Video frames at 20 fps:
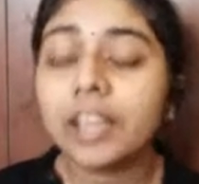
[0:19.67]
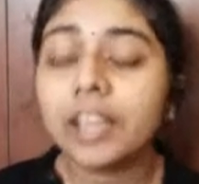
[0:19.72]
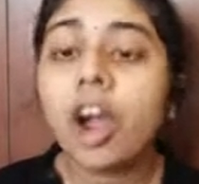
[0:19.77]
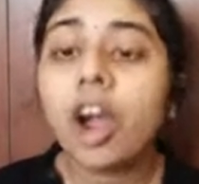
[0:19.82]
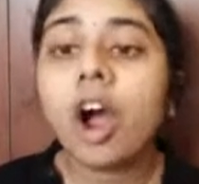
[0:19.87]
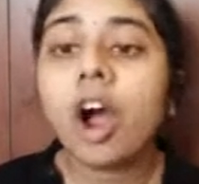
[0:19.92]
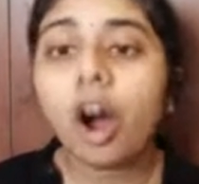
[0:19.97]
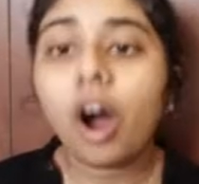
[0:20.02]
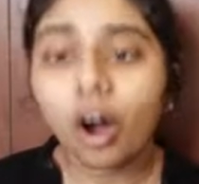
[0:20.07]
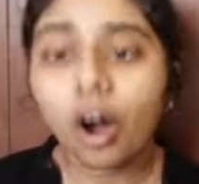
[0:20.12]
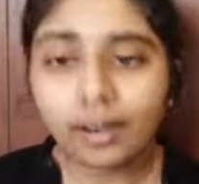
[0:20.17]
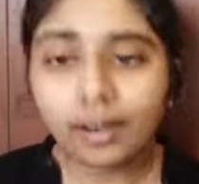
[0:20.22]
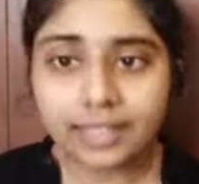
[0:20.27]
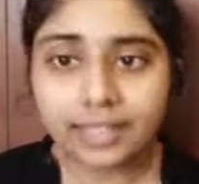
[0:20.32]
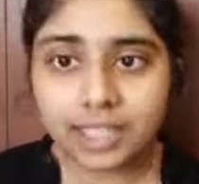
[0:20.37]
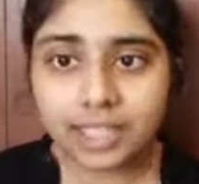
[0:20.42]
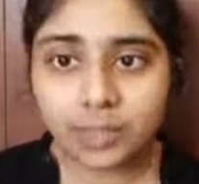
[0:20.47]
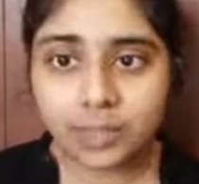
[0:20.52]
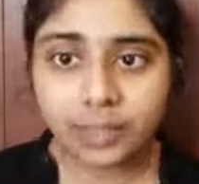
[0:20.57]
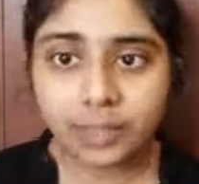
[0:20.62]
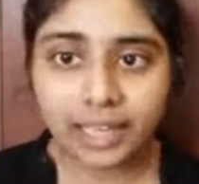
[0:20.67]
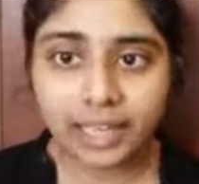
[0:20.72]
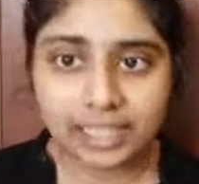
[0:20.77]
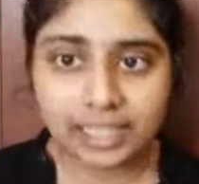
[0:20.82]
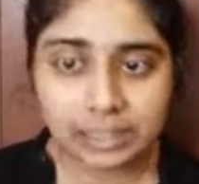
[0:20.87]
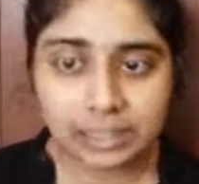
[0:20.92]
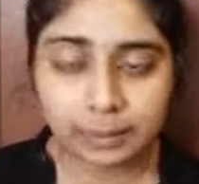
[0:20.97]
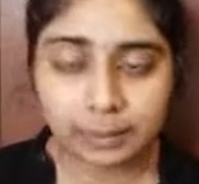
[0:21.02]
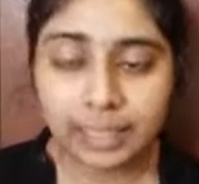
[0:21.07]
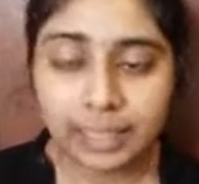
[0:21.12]
All these were
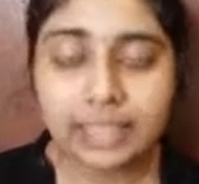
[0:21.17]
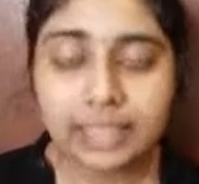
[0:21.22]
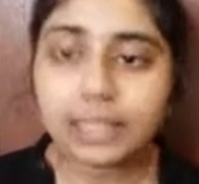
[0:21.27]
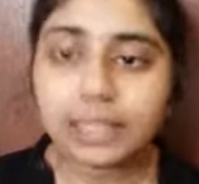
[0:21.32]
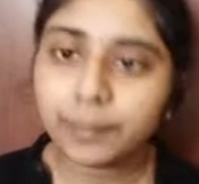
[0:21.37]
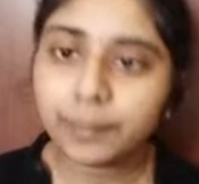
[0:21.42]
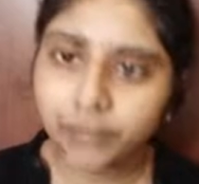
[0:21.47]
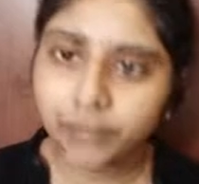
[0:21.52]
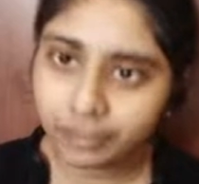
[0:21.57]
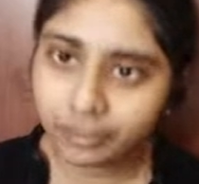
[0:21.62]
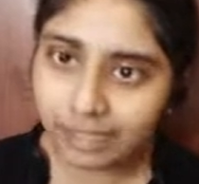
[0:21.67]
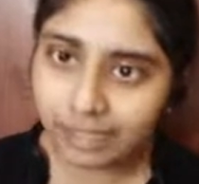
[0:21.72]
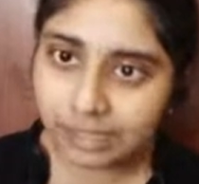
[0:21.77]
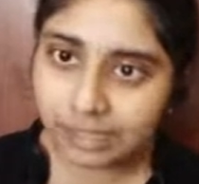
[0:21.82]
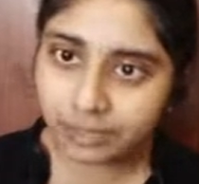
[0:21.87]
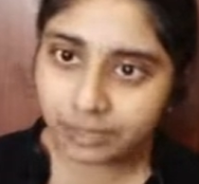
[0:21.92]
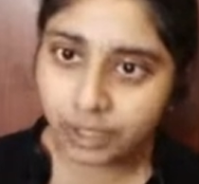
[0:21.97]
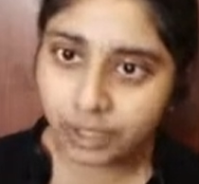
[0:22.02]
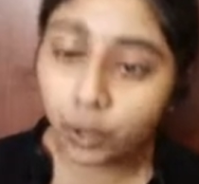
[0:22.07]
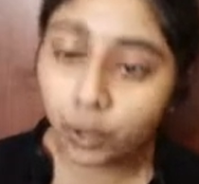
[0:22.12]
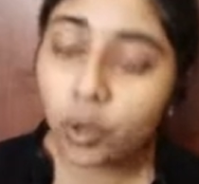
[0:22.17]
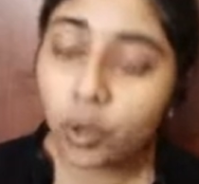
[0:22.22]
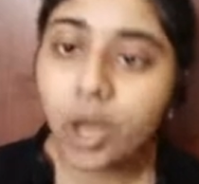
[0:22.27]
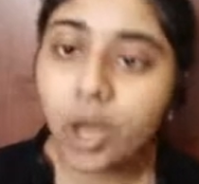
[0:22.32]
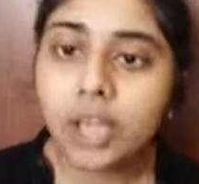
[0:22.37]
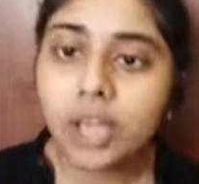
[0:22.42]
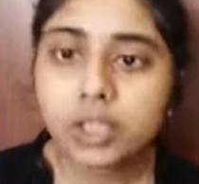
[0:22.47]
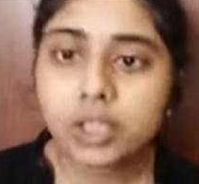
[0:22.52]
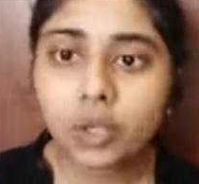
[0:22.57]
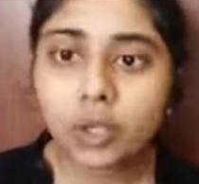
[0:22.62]
explained in the previous video.
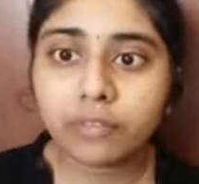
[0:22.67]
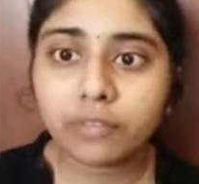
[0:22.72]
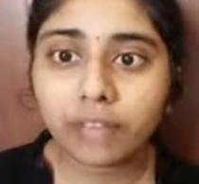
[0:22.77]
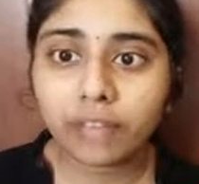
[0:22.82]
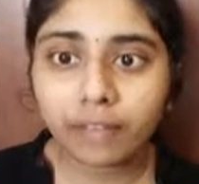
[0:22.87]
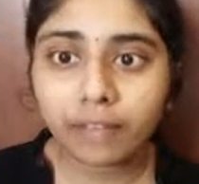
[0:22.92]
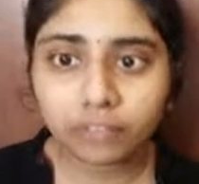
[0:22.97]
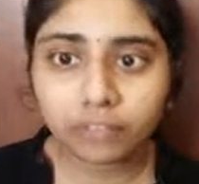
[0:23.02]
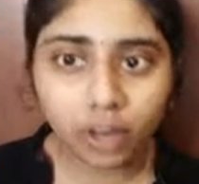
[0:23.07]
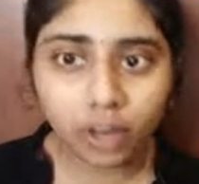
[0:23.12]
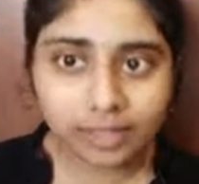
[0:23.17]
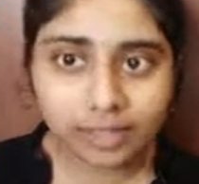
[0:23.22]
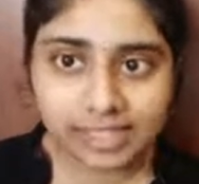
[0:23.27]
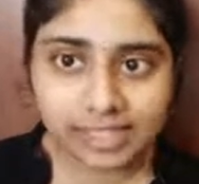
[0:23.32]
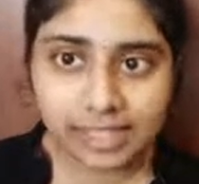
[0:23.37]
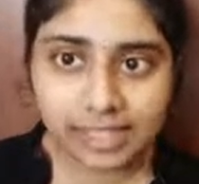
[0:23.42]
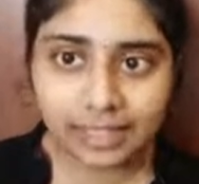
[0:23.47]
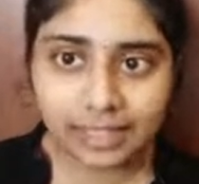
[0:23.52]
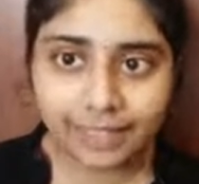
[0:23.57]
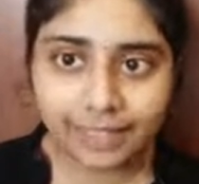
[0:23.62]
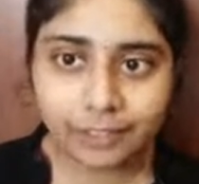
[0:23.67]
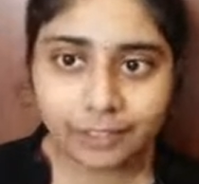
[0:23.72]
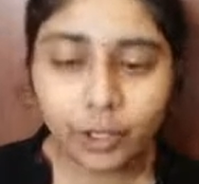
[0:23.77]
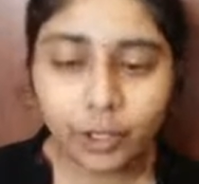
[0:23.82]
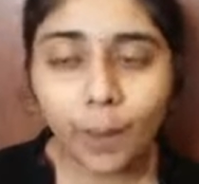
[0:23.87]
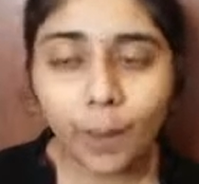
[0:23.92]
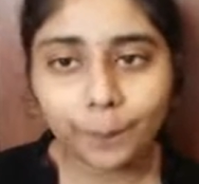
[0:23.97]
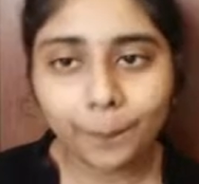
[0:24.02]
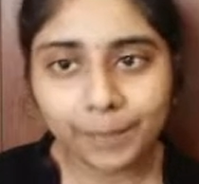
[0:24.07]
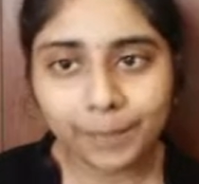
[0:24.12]
So if you have not seen that video,
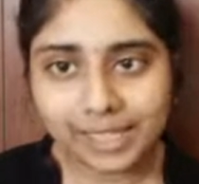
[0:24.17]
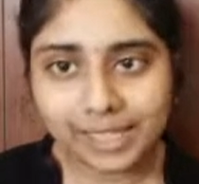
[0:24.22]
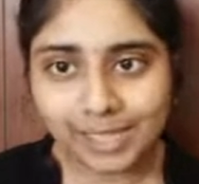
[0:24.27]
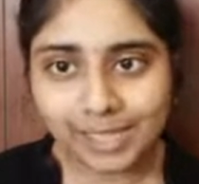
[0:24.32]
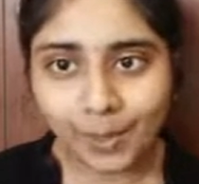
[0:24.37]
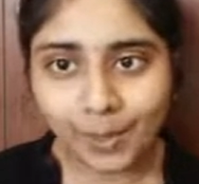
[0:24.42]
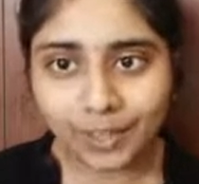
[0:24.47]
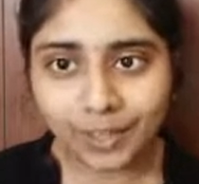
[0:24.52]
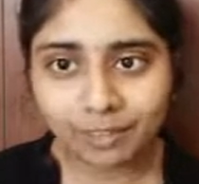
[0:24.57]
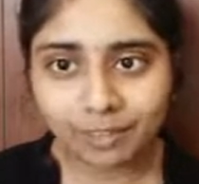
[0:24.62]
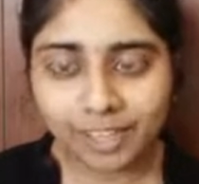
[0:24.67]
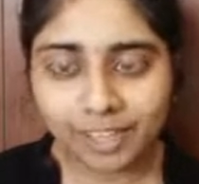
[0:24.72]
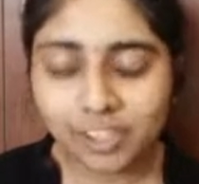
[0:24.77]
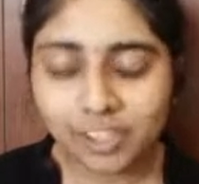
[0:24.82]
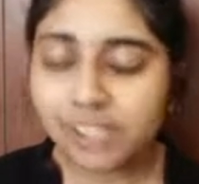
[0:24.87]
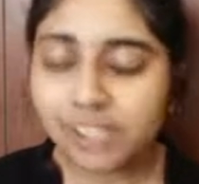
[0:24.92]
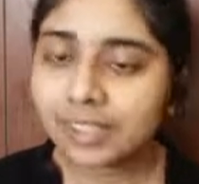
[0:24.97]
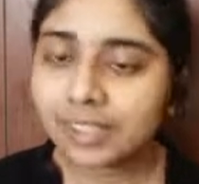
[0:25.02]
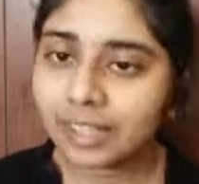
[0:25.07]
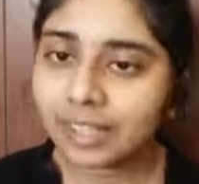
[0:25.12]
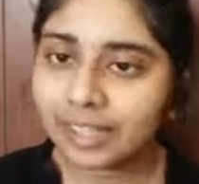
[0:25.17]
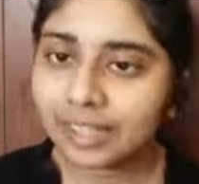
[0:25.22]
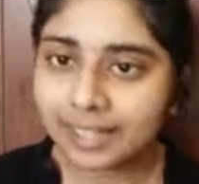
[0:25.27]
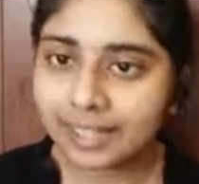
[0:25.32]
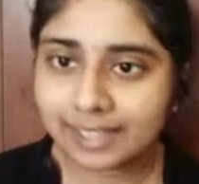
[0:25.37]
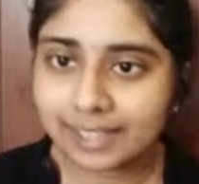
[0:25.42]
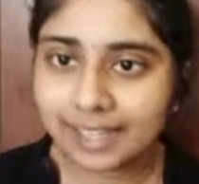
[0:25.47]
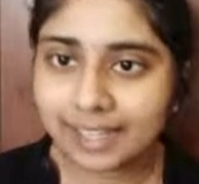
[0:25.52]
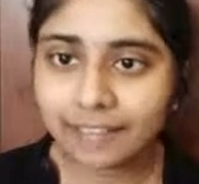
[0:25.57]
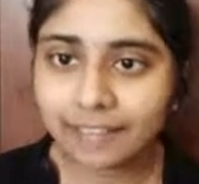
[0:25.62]
please go and watch it. The link is
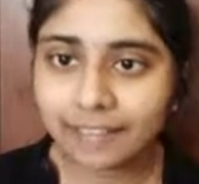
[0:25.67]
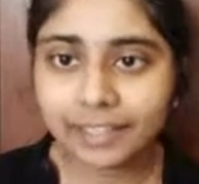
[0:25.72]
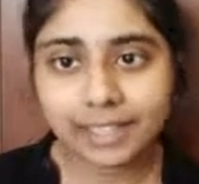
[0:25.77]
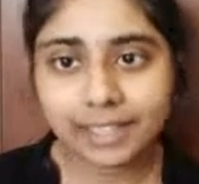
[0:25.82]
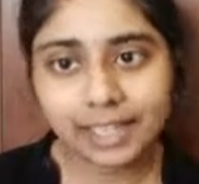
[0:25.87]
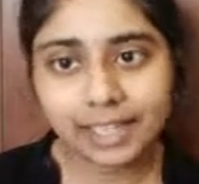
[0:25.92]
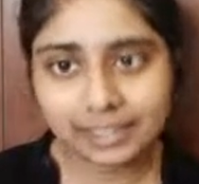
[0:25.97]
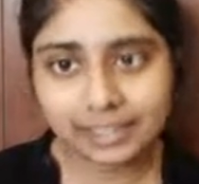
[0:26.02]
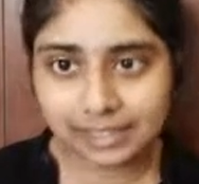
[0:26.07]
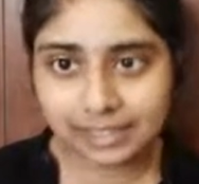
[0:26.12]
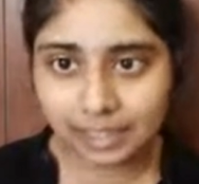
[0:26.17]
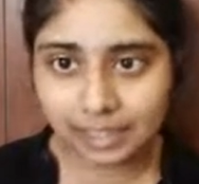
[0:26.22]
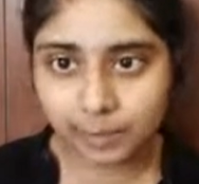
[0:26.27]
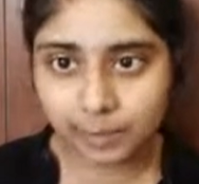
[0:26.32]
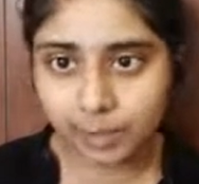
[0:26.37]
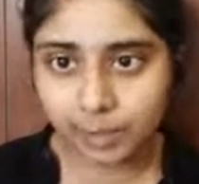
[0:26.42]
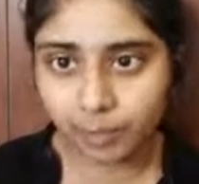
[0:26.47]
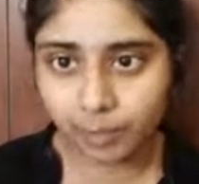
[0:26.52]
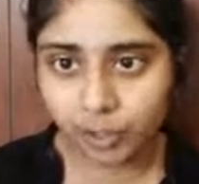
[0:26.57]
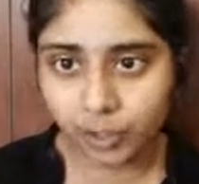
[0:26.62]
given in the description box.